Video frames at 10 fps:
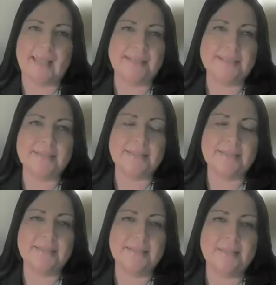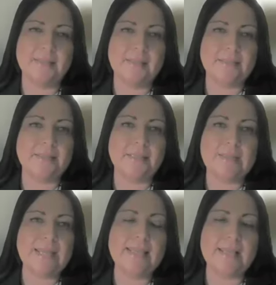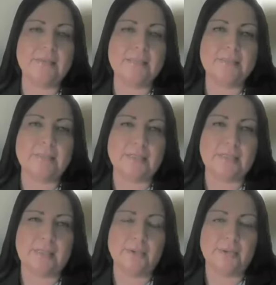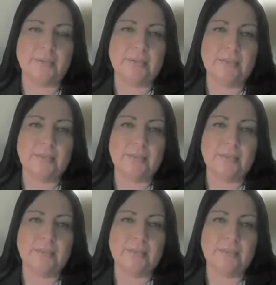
the last, to be the ultimate leader,